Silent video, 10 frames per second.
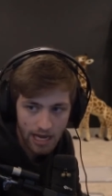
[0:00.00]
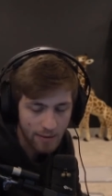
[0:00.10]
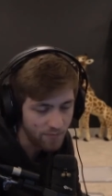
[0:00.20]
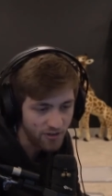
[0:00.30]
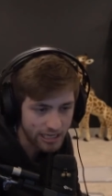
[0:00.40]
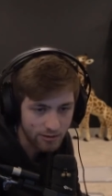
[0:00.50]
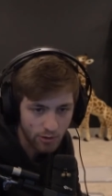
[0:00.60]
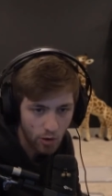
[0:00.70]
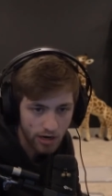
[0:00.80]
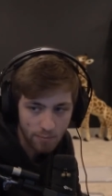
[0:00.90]
I'm fucking
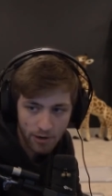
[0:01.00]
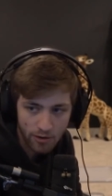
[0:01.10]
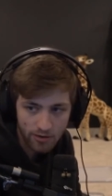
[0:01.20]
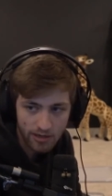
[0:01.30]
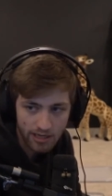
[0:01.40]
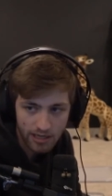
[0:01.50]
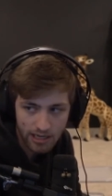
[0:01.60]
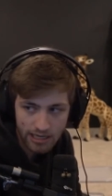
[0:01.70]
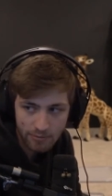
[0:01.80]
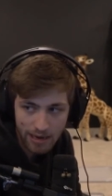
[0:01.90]
rowing a boat
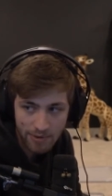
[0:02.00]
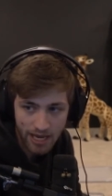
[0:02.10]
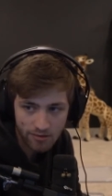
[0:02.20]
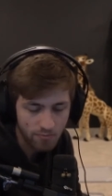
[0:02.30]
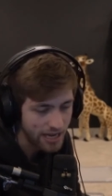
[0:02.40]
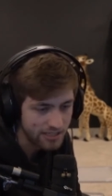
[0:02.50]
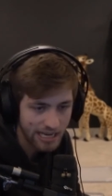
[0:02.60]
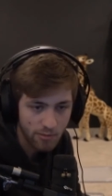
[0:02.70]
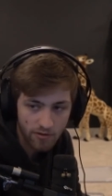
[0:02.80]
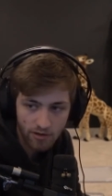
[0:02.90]
in my bed, maids
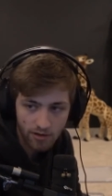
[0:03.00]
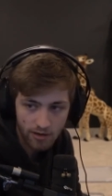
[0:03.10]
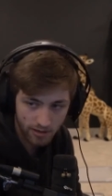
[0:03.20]
came over.